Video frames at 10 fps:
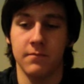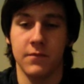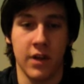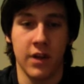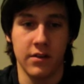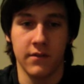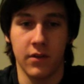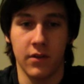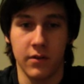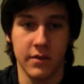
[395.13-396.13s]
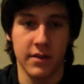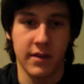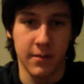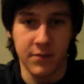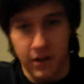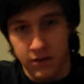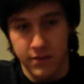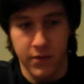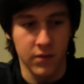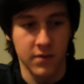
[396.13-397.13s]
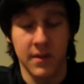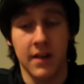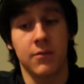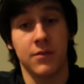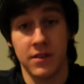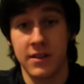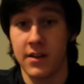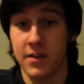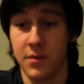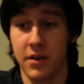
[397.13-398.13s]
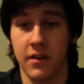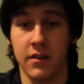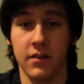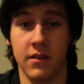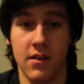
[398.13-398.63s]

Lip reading: change the volume, skip channels forwards and back, which is actually pretty good.